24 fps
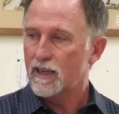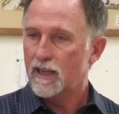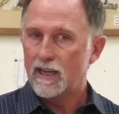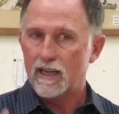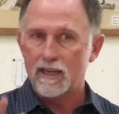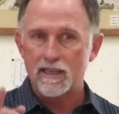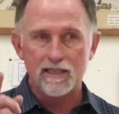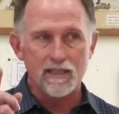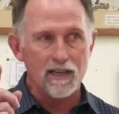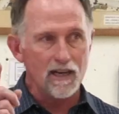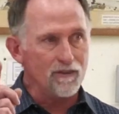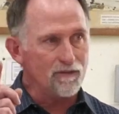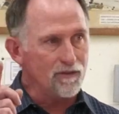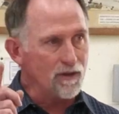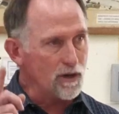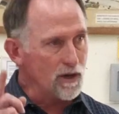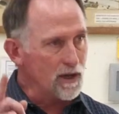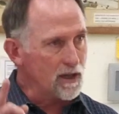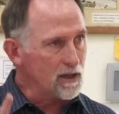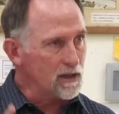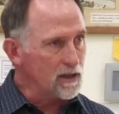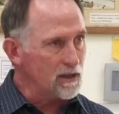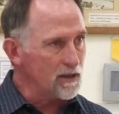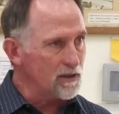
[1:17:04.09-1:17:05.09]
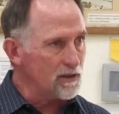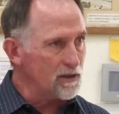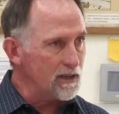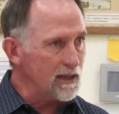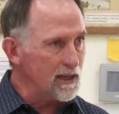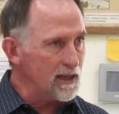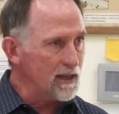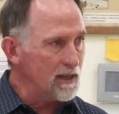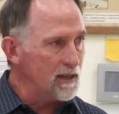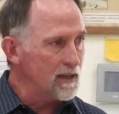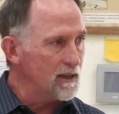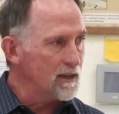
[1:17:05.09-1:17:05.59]
He said it very
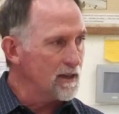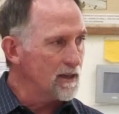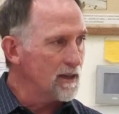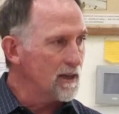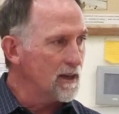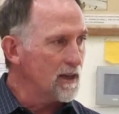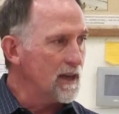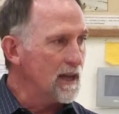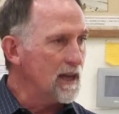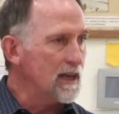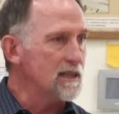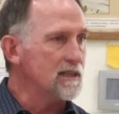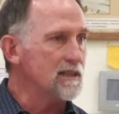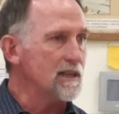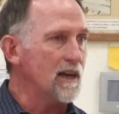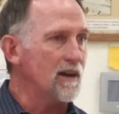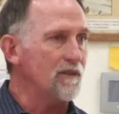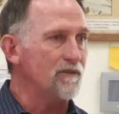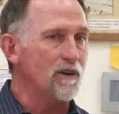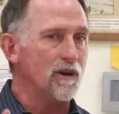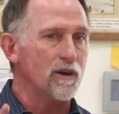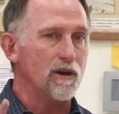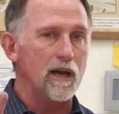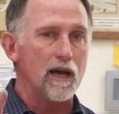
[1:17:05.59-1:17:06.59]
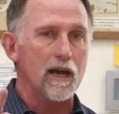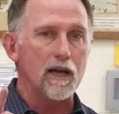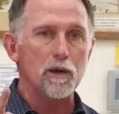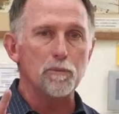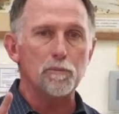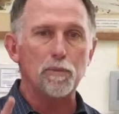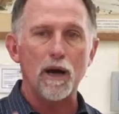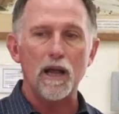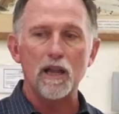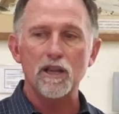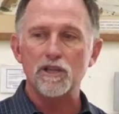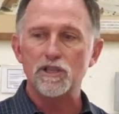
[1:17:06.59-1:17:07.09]
clearly. He said it very
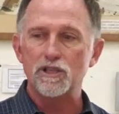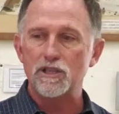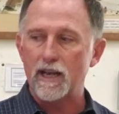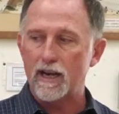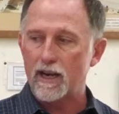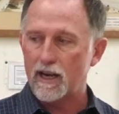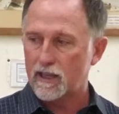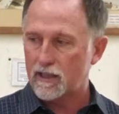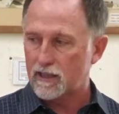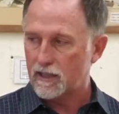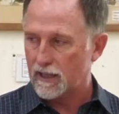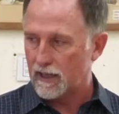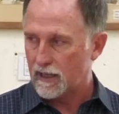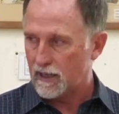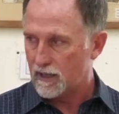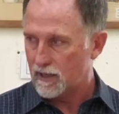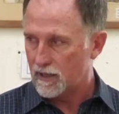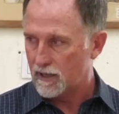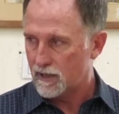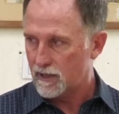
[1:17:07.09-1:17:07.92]
unapologetically.